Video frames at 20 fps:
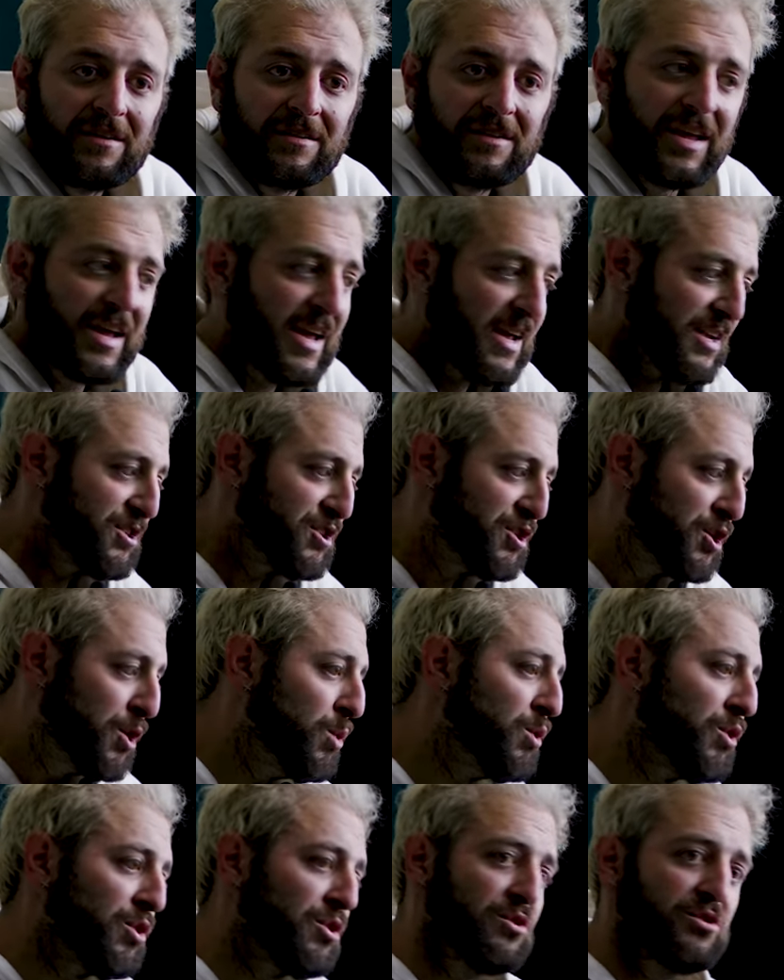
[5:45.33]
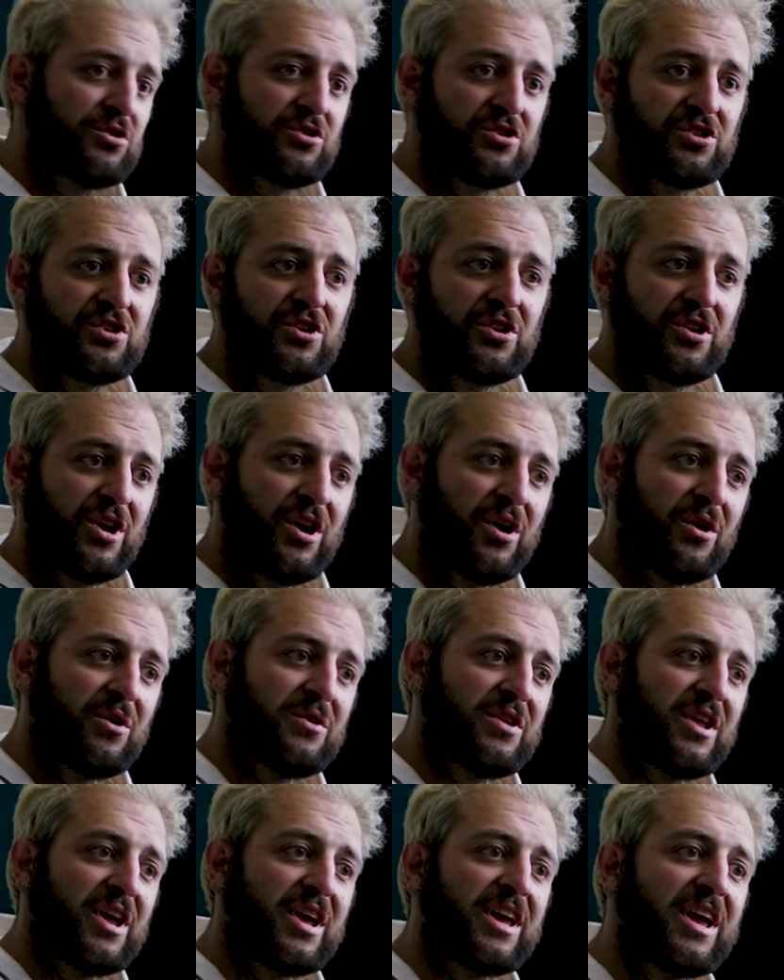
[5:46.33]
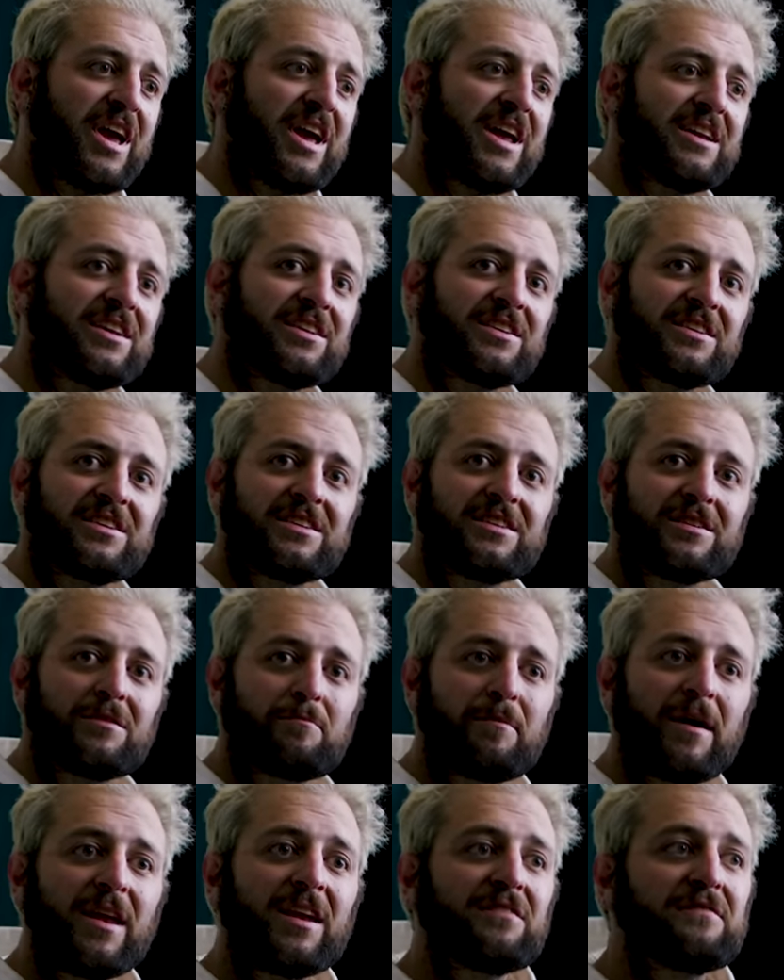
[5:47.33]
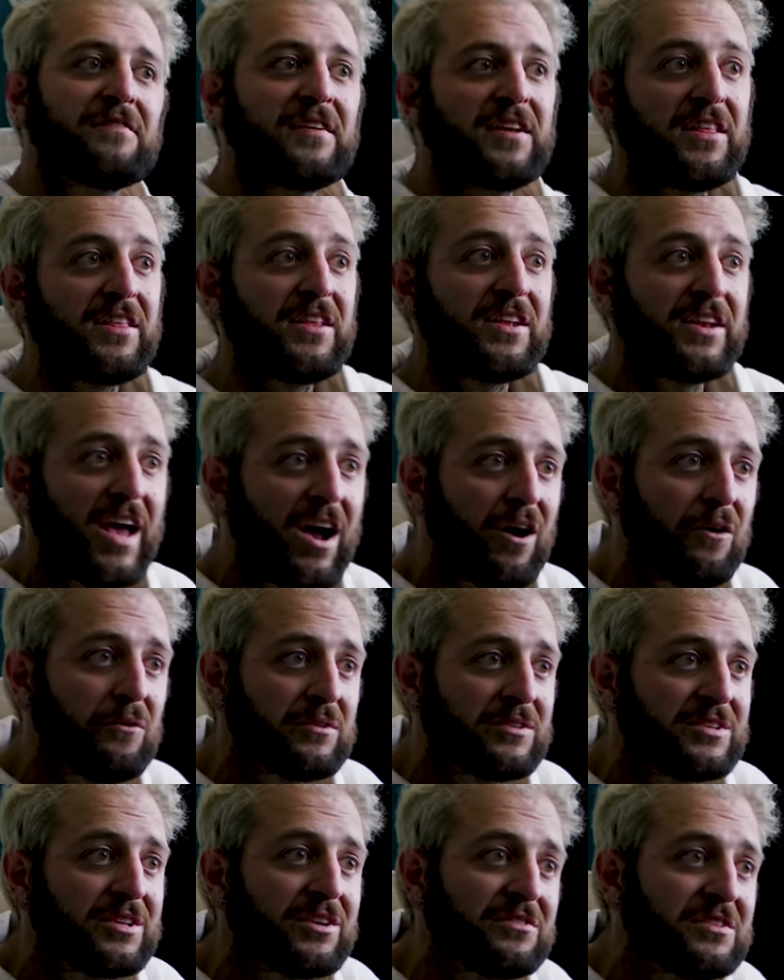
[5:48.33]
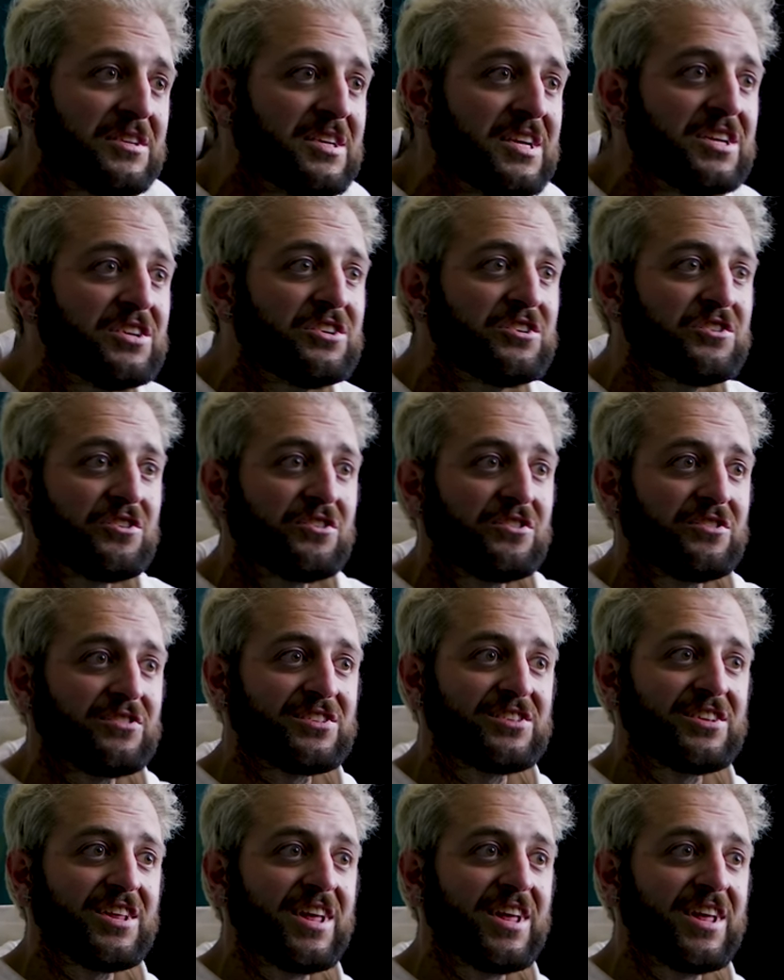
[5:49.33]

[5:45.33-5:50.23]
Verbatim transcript: they get tutors. You know, they get the benefit of the doubt with their teachers.